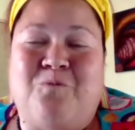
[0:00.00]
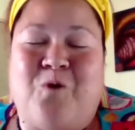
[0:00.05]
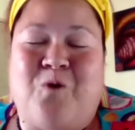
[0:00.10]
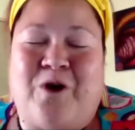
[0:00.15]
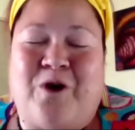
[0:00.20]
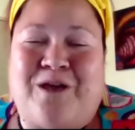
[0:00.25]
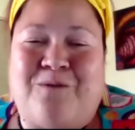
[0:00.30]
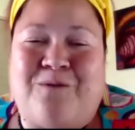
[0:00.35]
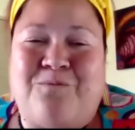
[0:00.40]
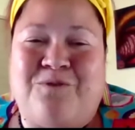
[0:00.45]

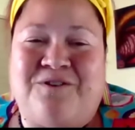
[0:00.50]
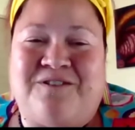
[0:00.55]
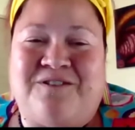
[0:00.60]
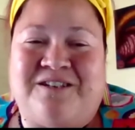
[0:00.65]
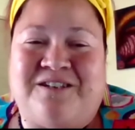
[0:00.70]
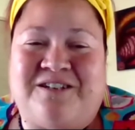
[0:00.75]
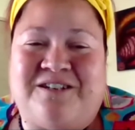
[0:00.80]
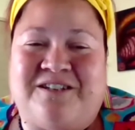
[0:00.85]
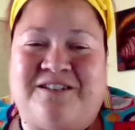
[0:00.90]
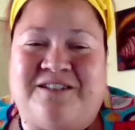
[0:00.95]
working
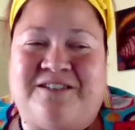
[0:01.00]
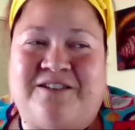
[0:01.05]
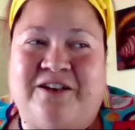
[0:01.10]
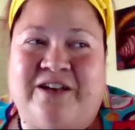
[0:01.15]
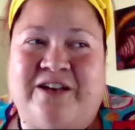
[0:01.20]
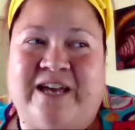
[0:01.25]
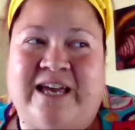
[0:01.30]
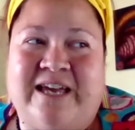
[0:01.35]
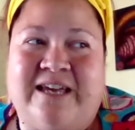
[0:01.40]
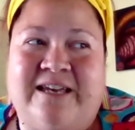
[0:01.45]
musician. So
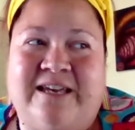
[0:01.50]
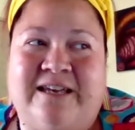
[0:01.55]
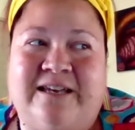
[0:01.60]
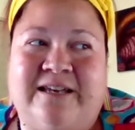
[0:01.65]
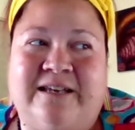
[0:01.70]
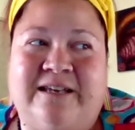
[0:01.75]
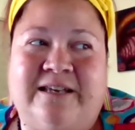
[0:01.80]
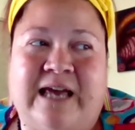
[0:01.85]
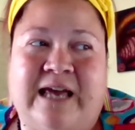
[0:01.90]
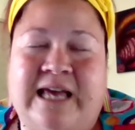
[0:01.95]

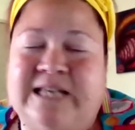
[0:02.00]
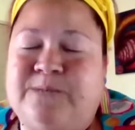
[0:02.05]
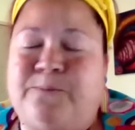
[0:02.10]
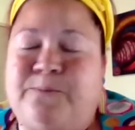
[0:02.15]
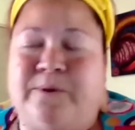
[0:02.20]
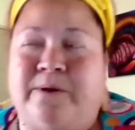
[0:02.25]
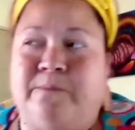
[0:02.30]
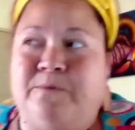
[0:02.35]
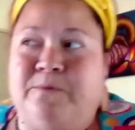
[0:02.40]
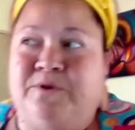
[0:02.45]
he's
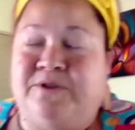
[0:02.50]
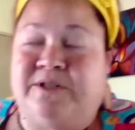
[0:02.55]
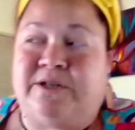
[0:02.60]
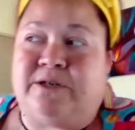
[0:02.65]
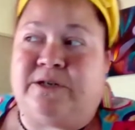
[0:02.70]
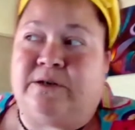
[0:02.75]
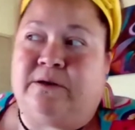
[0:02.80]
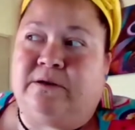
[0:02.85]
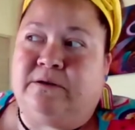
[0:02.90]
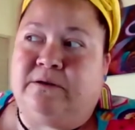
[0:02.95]
been a
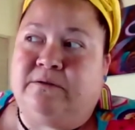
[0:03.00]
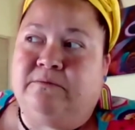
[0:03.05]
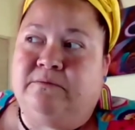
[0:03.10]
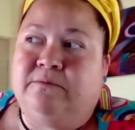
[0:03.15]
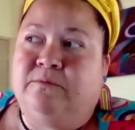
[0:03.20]
musician.